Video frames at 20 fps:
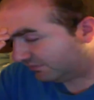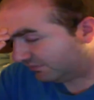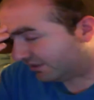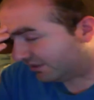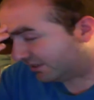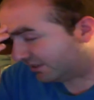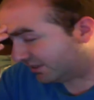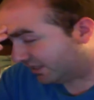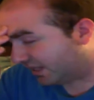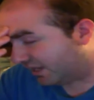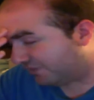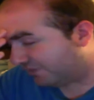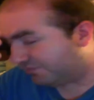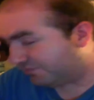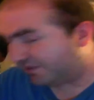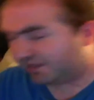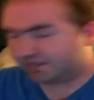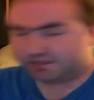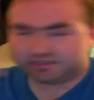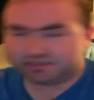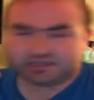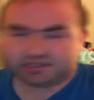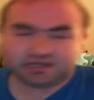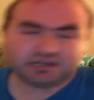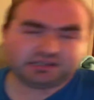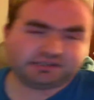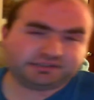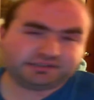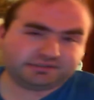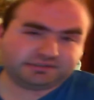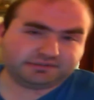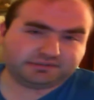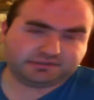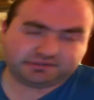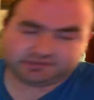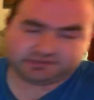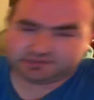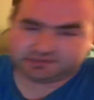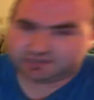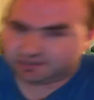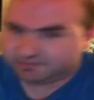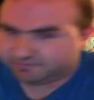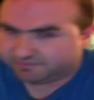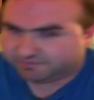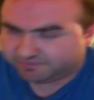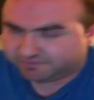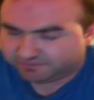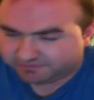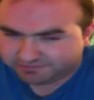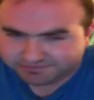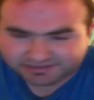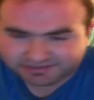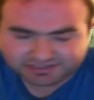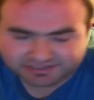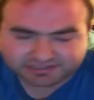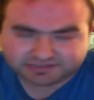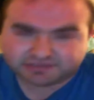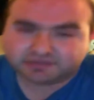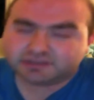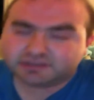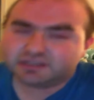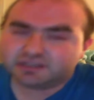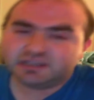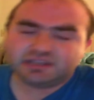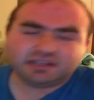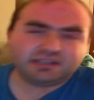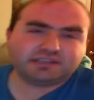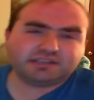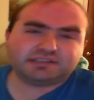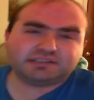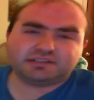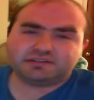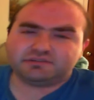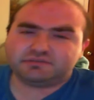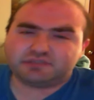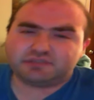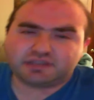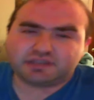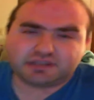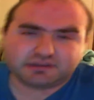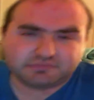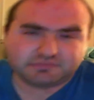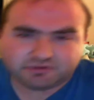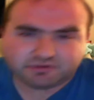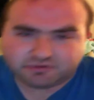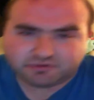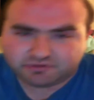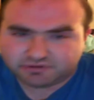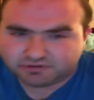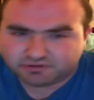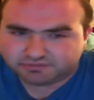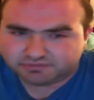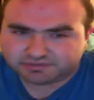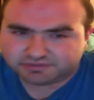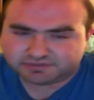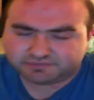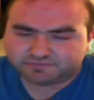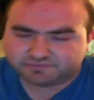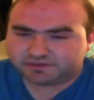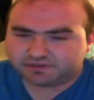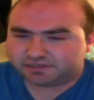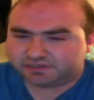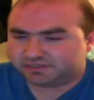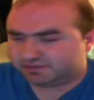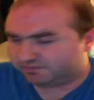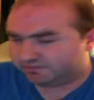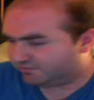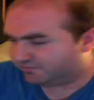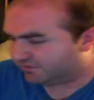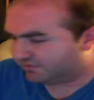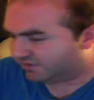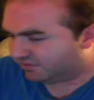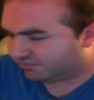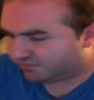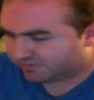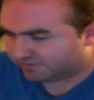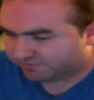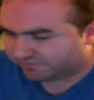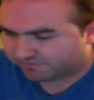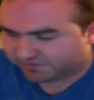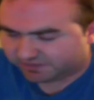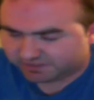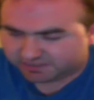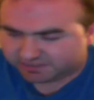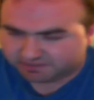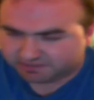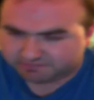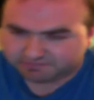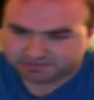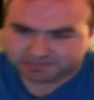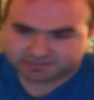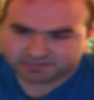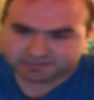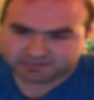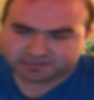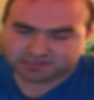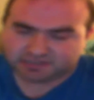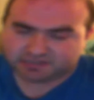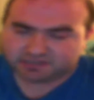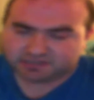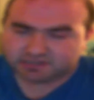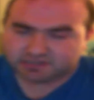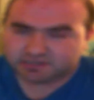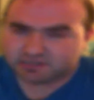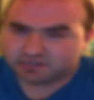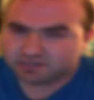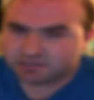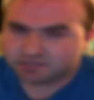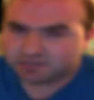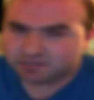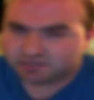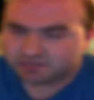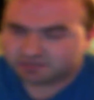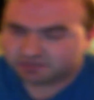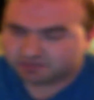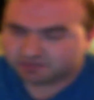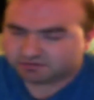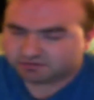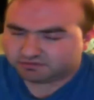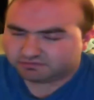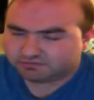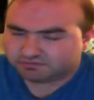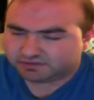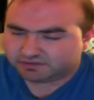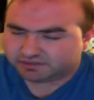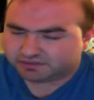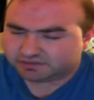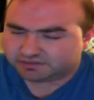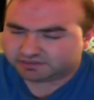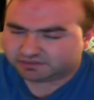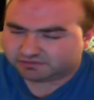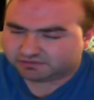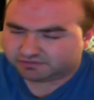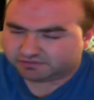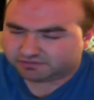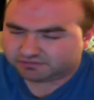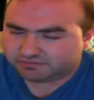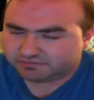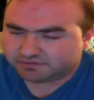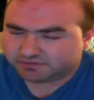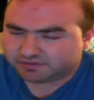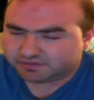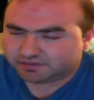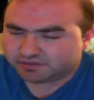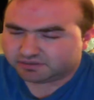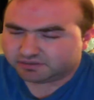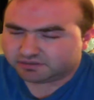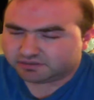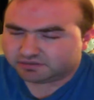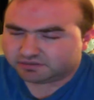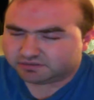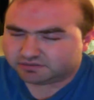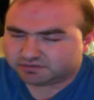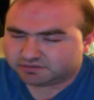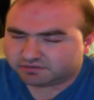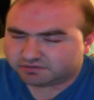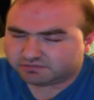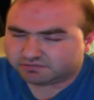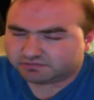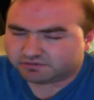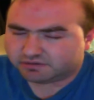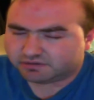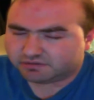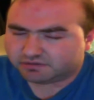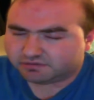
Because it can't be entirely serious all the time, if you know what I'm saying. So at least I do lighten the mood, you know, with some funny, you know, with some funny tidbits and, you know, etc. So